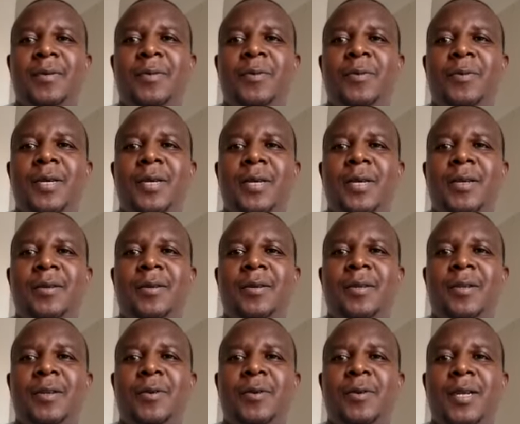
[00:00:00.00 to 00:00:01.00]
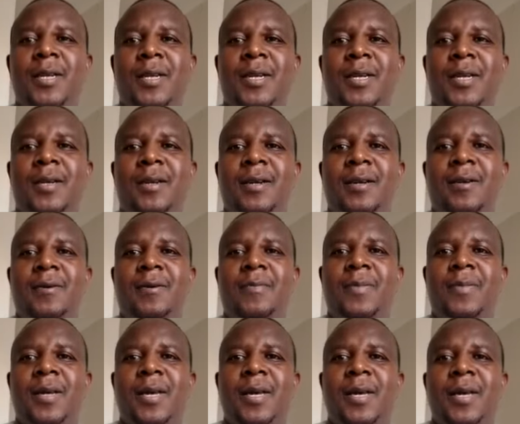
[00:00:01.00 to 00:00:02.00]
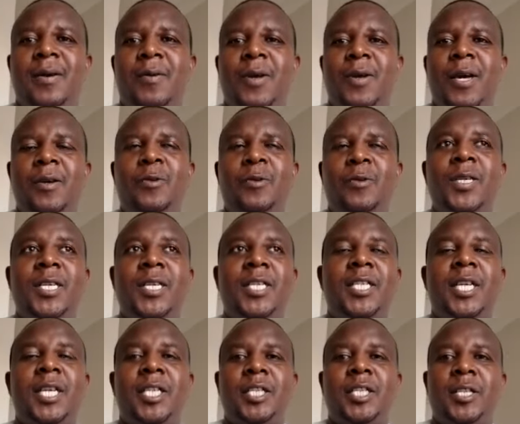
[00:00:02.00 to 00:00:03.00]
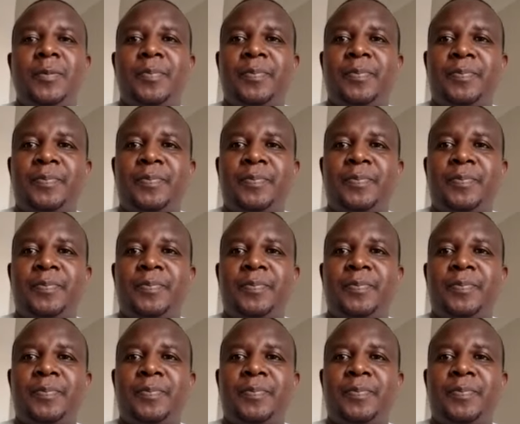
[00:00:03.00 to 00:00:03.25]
You are clinical. Are you doing internship?